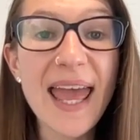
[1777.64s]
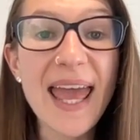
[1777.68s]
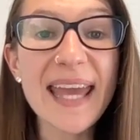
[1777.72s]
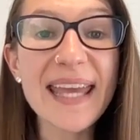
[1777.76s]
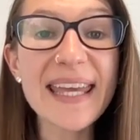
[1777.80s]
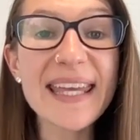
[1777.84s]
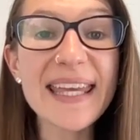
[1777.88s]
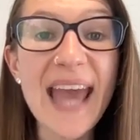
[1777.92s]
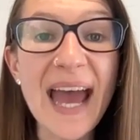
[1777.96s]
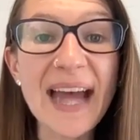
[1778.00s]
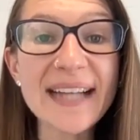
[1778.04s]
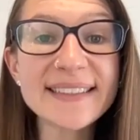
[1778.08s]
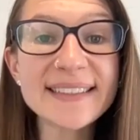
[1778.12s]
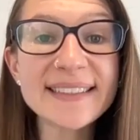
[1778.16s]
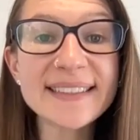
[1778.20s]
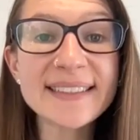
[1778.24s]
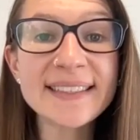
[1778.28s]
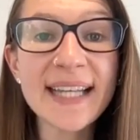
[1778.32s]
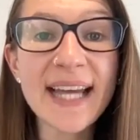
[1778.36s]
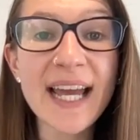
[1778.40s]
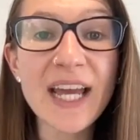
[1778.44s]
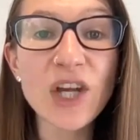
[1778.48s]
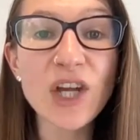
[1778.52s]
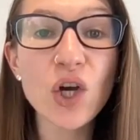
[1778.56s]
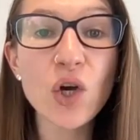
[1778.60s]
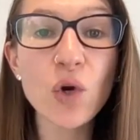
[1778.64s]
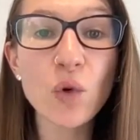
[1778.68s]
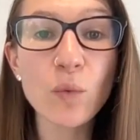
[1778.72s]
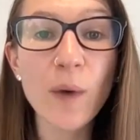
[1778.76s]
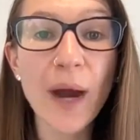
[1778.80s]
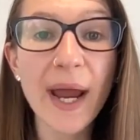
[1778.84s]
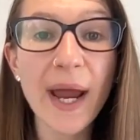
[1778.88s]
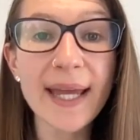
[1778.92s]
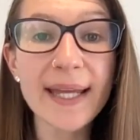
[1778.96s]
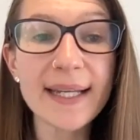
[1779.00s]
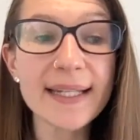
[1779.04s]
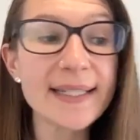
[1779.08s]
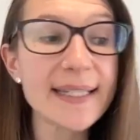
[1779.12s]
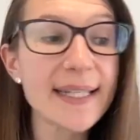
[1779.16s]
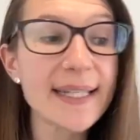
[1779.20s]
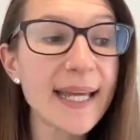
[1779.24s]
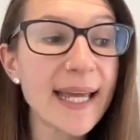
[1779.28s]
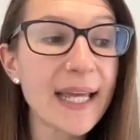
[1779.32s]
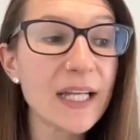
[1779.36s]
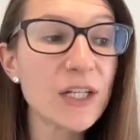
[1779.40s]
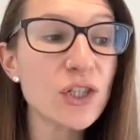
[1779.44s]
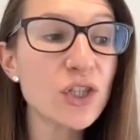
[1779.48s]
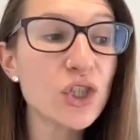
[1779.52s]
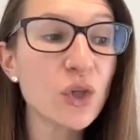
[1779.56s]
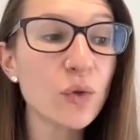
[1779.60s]
It gets ingrained
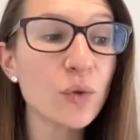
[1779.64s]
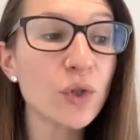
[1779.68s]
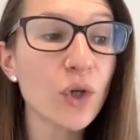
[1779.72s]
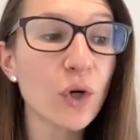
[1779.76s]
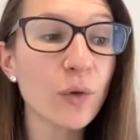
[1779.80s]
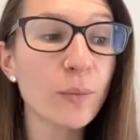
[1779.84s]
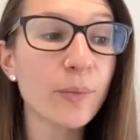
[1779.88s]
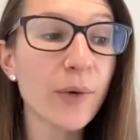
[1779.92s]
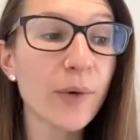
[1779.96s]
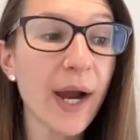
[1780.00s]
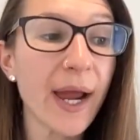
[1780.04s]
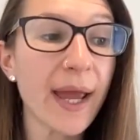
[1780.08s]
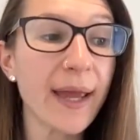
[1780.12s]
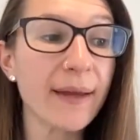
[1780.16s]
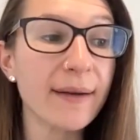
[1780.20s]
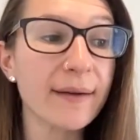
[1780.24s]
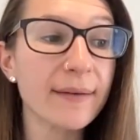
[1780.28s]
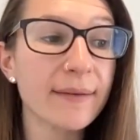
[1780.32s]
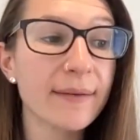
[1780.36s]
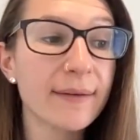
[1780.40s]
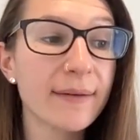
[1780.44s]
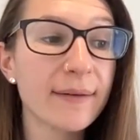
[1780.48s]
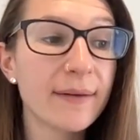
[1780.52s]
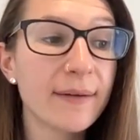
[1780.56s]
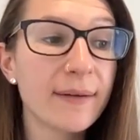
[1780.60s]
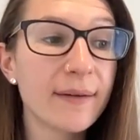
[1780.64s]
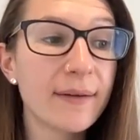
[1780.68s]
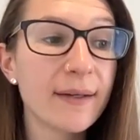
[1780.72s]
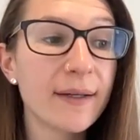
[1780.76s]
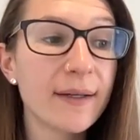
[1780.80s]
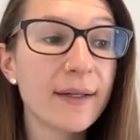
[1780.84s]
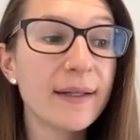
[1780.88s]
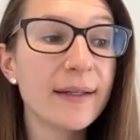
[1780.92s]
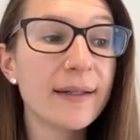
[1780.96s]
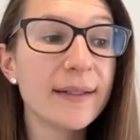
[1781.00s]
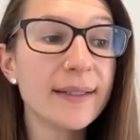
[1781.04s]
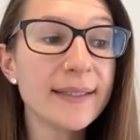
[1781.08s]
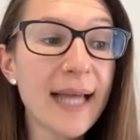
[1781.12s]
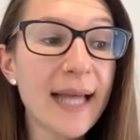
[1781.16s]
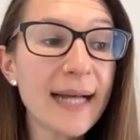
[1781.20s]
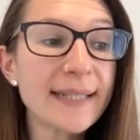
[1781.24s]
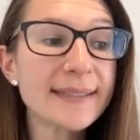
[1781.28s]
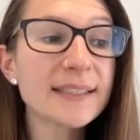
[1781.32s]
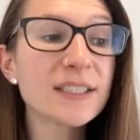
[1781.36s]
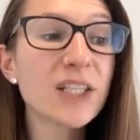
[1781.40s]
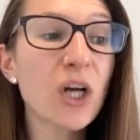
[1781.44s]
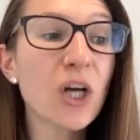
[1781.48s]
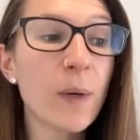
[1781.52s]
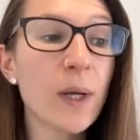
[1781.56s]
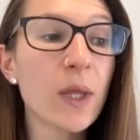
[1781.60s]
into your brain.
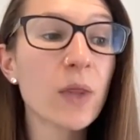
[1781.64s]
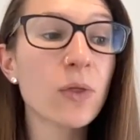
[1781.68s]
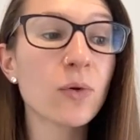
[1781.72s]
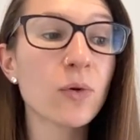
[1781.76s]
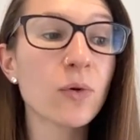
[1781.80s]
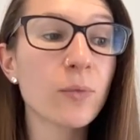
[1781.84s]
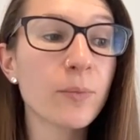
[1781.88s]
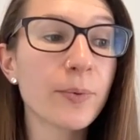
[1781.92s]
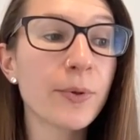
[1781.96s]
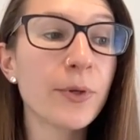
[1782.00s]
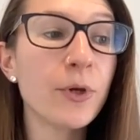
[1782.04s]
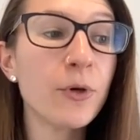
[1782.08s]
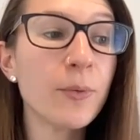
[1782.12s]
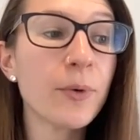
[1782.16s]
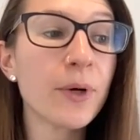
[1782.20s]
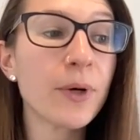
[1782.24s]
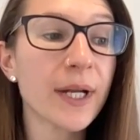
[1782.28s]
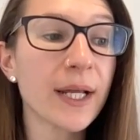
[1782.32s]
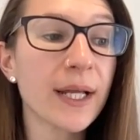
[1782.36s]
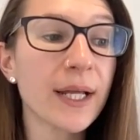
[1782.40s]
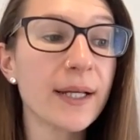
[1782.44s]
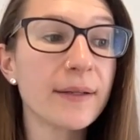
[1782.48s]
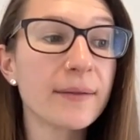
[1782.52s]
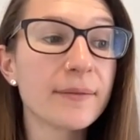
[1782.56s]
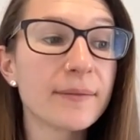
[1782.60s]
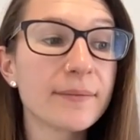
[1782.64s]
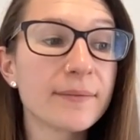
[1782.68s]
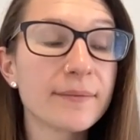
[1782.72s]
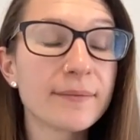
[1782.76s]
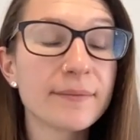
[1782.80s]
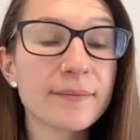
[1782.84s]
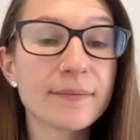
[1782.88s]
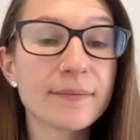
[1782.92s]
Yes, going through puberty.